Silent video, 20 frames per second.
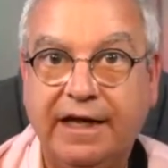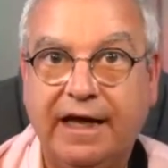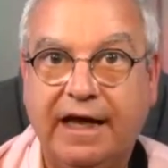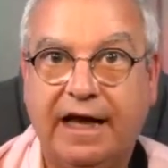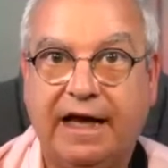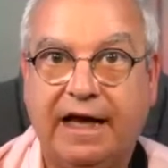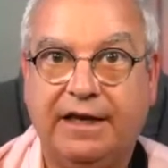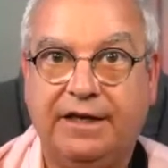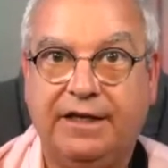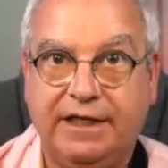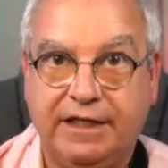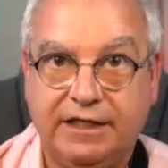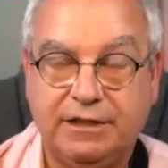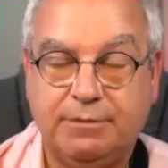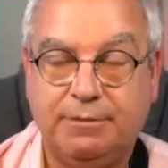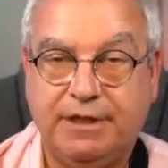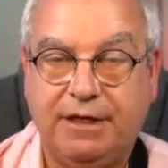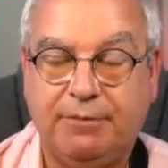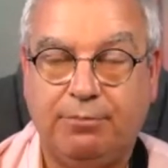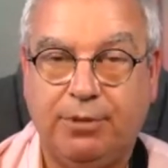And the
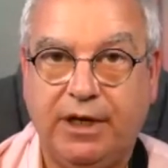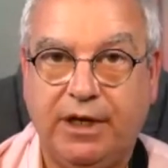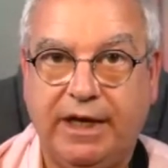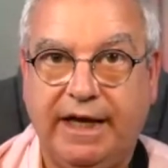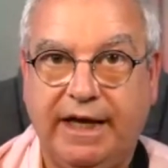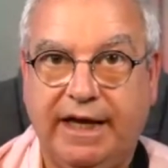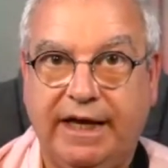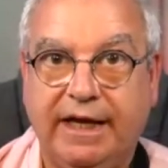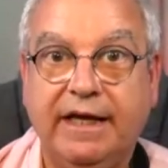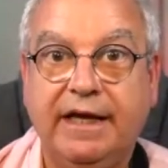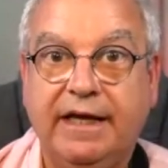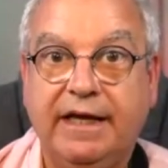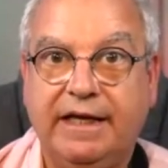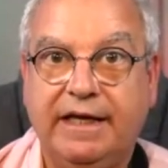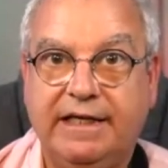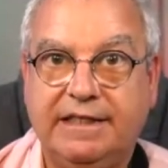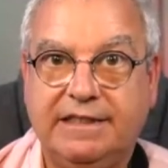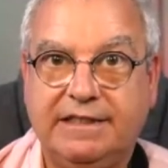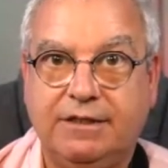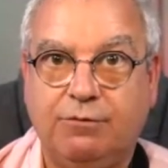instrument I'm playing
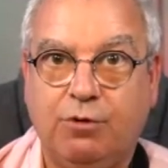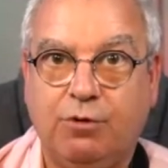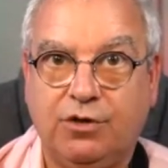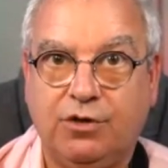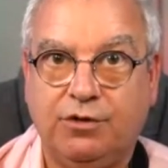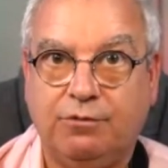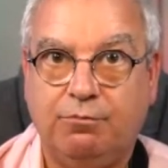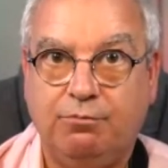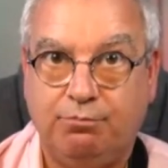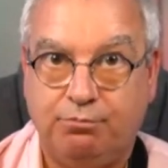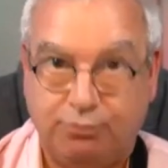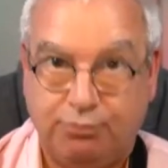is the one